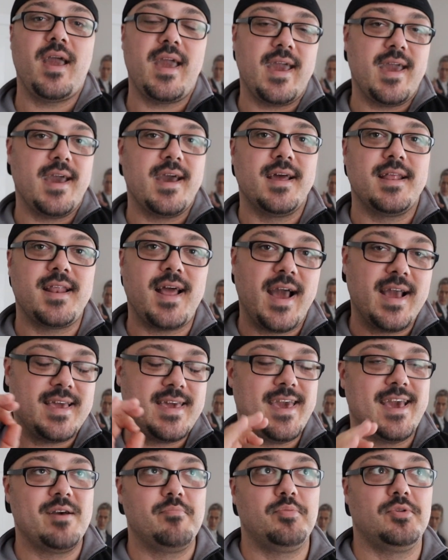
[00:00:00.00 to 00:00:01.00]
and I
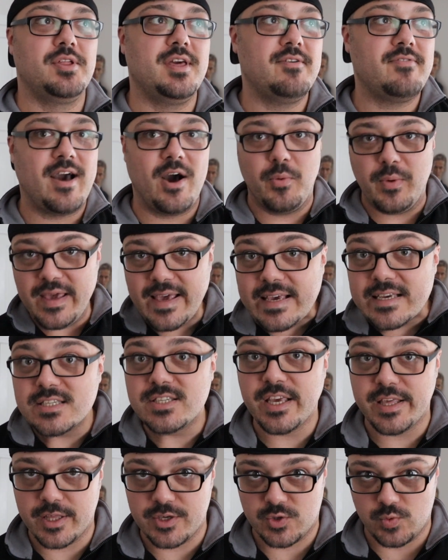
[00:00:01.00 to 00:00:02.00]
can't believe how
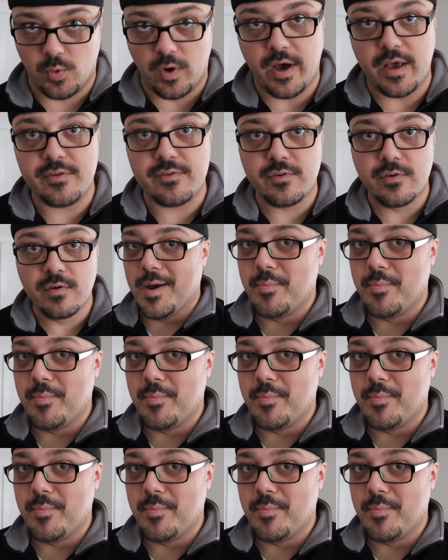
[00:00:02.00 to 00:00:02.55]
easy this was.